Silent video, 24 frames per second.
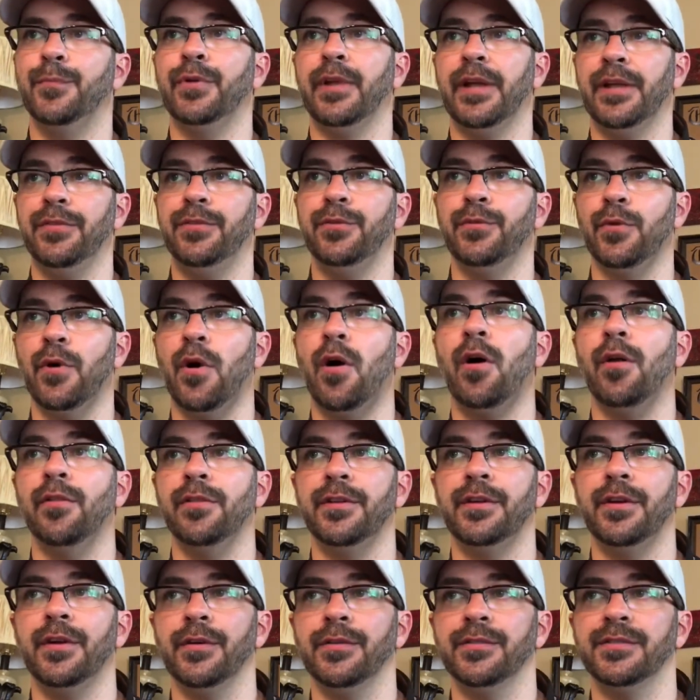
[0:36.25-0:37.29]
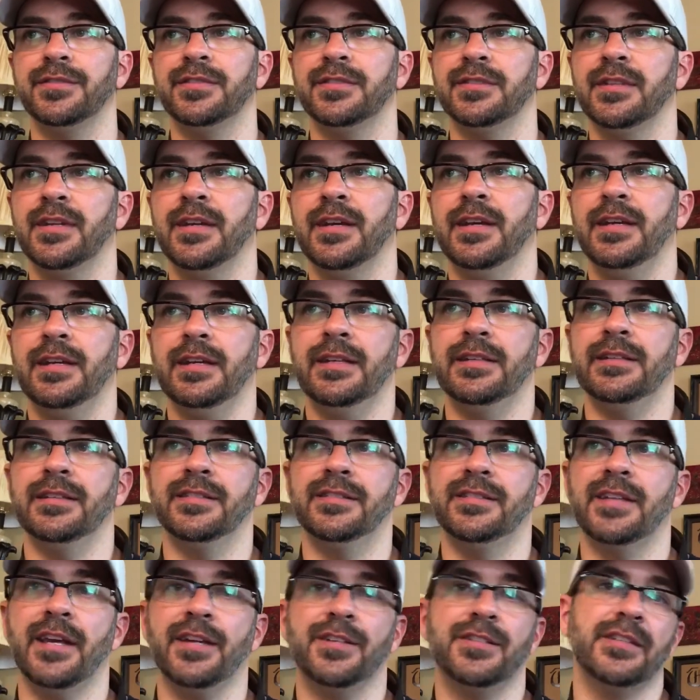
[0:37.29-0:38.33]
Play through all the notes in the
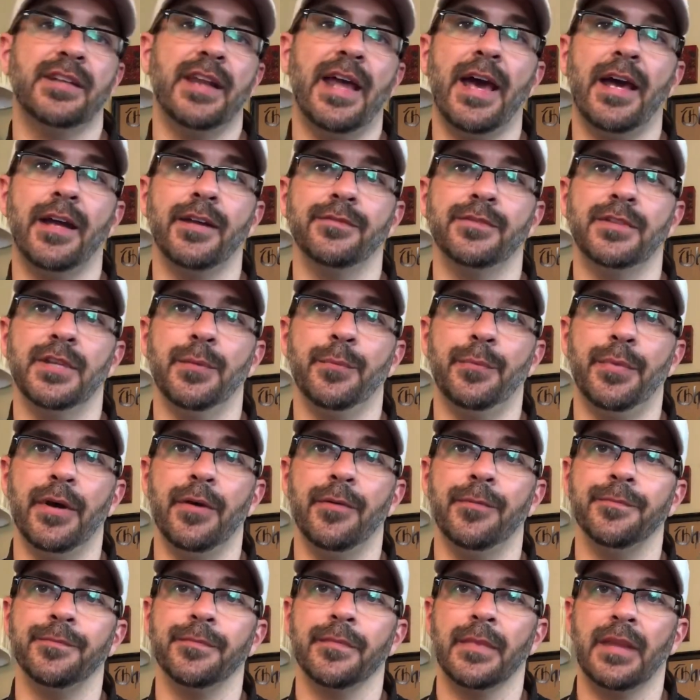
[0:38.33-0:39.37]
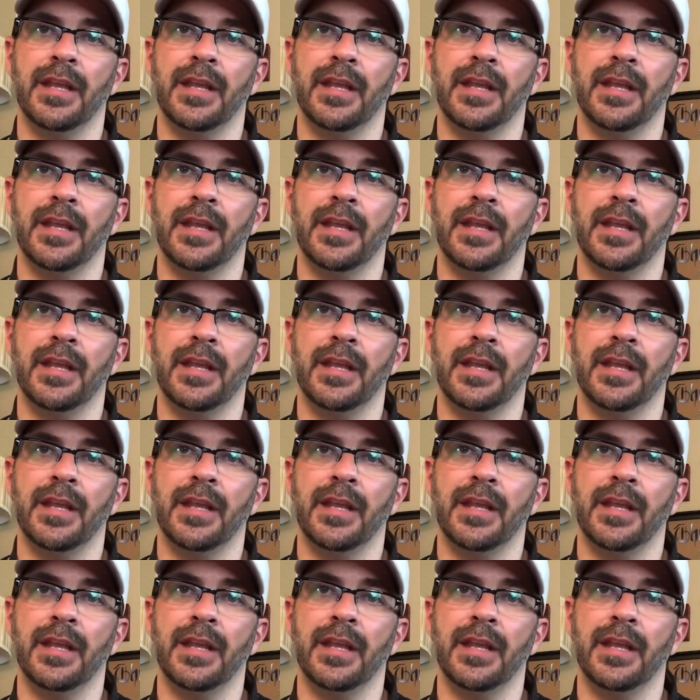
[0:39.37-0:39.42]
section out of tempo.